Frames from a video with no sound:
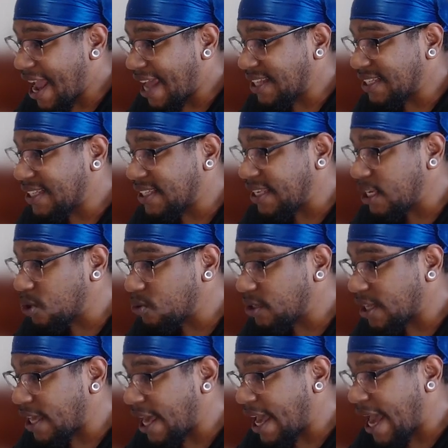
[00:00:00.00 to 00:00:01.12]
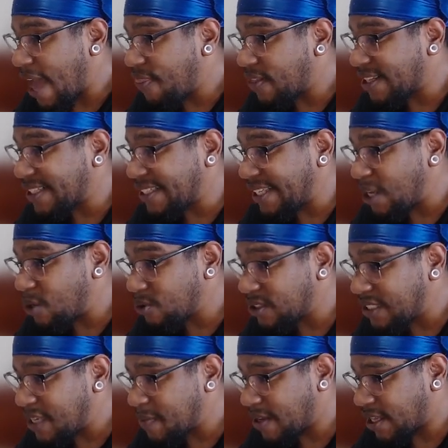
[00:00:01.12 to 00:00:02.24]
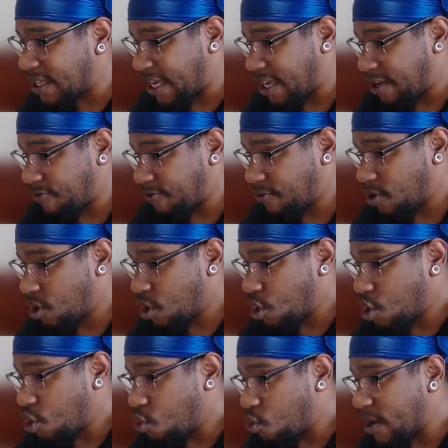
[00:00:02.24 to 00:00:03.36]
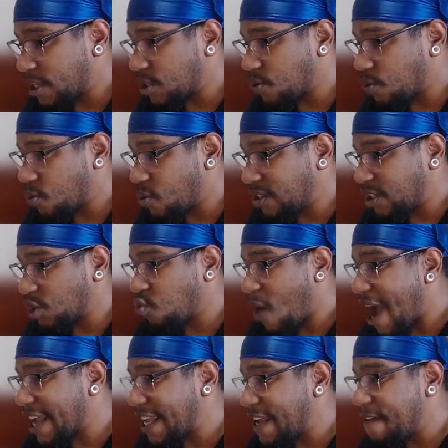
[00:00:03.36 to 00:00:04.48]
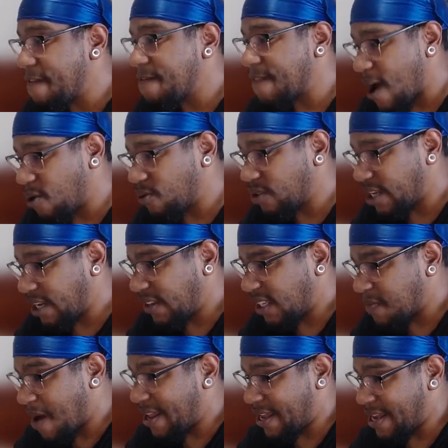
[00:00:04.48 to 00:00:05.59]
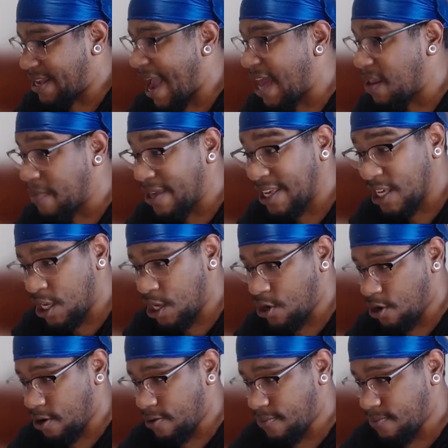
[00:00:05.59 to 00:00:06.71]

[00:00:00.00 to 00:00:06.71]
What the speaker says: and the sealed demon cave, which is why he founded the Demonic Academy here.